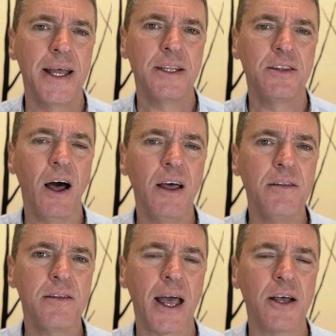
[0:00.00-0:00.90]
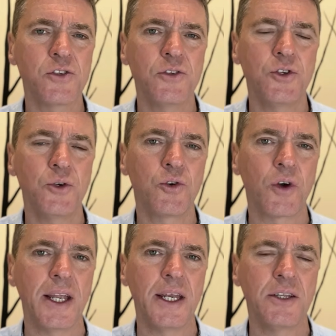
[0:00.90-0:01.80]
9,000
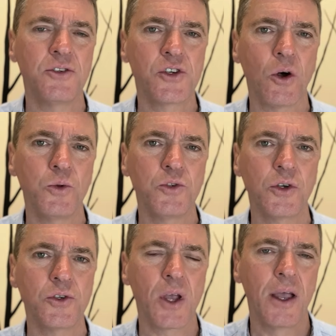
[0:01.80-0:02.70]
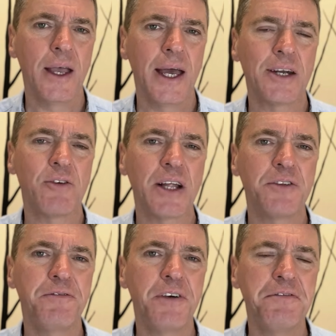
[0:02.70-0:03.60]
Ukrainian soldiers, and around
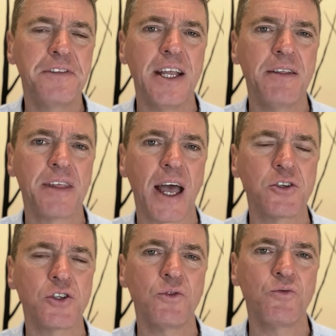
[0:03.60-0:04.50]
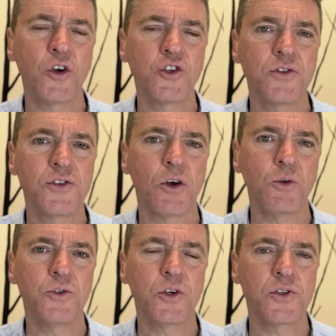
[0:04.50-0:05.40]
15,000 Russian
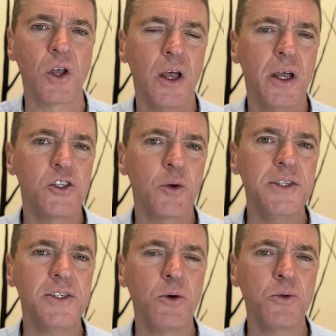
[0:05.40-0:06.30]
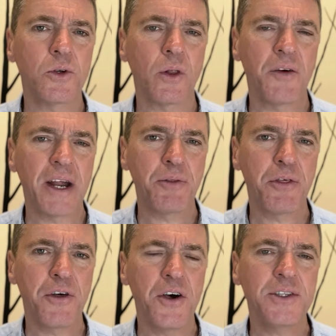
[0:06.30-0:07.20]
soldiers. So in total, around
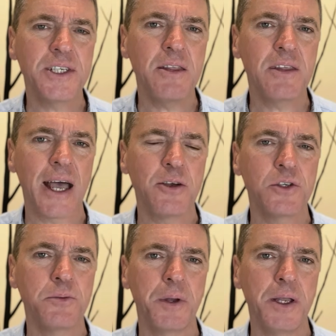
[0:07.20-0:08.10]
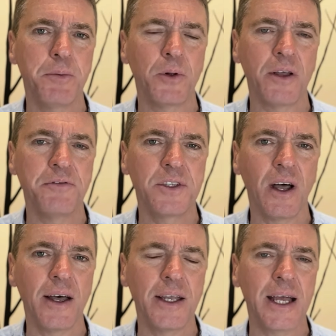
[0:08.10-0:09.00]
30,000 people have
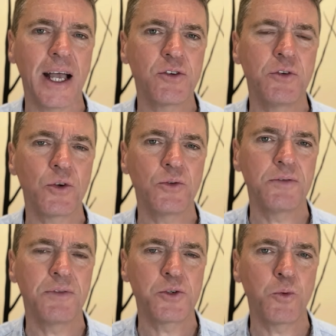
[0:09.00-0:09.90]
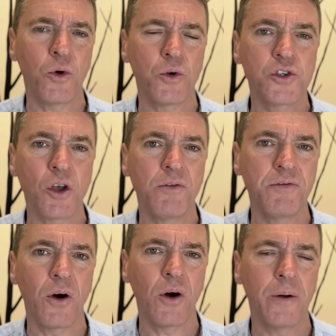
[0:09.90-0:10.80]
died as a result of this war so
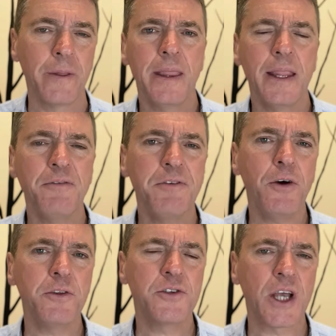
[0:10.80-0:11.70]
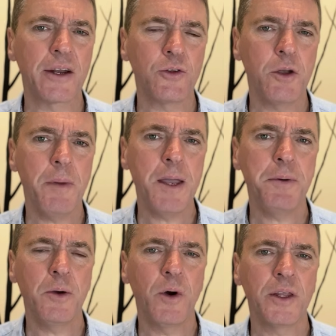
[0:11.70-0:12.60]
far. Now, if you follow the channel, you may
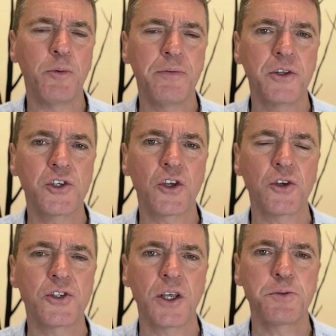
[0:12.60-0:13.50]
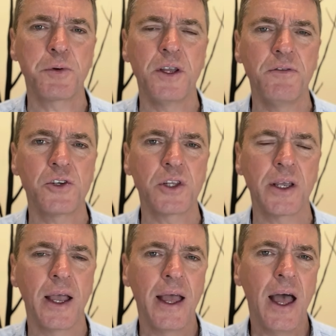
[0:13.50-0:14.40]
be aware that we've discussed this previously.